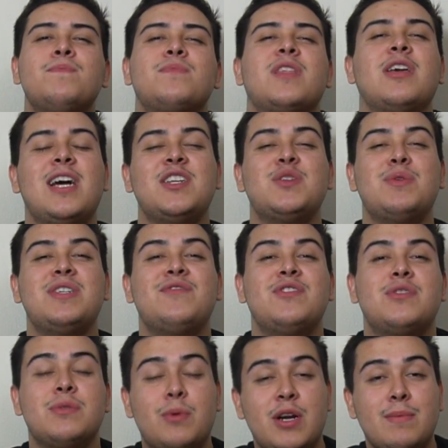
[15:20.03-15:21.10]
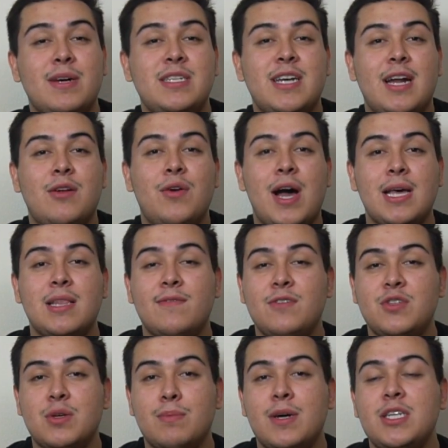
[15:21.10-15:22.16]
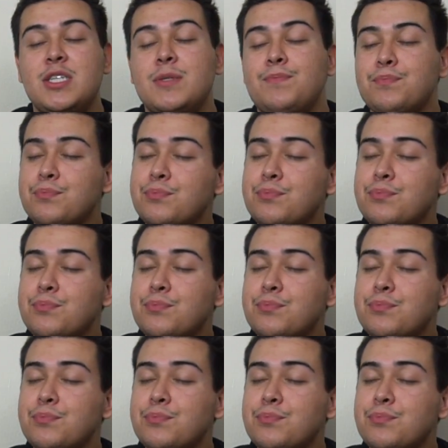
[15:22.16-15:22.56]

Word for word: Thank you guys so much for supporting my channel. I love you so much.